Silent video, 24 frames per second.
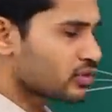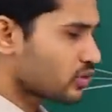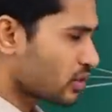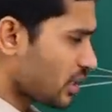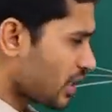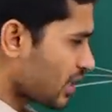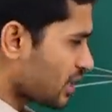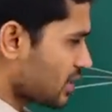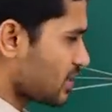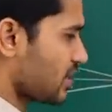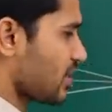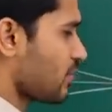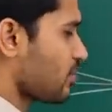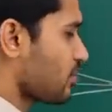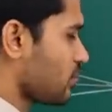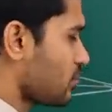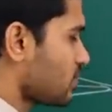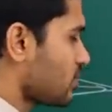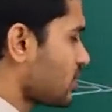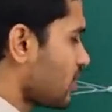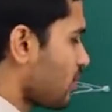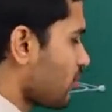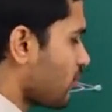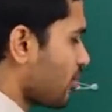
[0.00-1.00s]
So, take some,
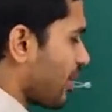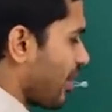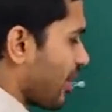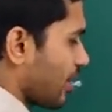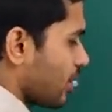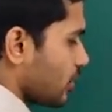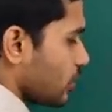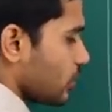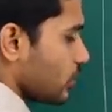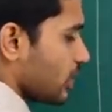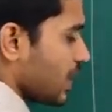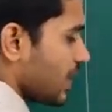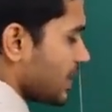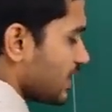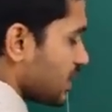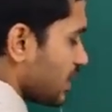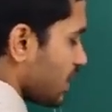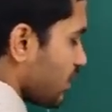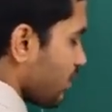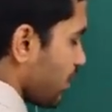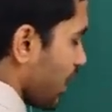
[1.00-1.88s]
some value let us say